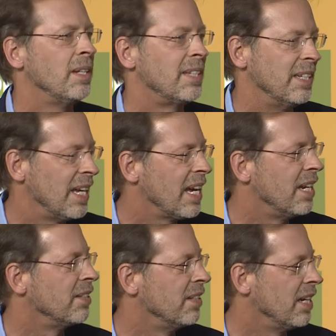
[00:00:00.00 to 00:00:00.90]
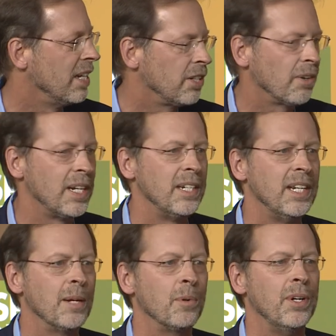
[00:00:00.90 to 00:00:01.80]
today is an integrated
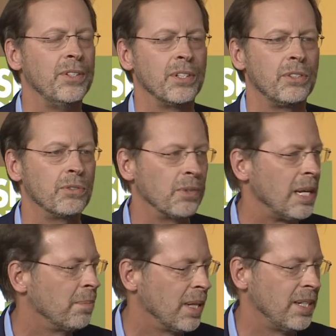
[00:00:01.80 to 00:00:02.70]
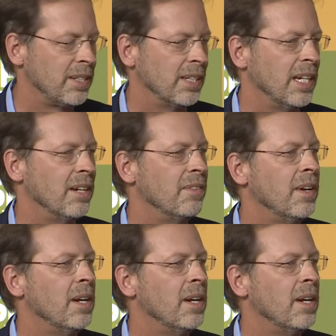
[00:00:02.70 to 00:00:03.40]
neighborhood. It's a great place to live.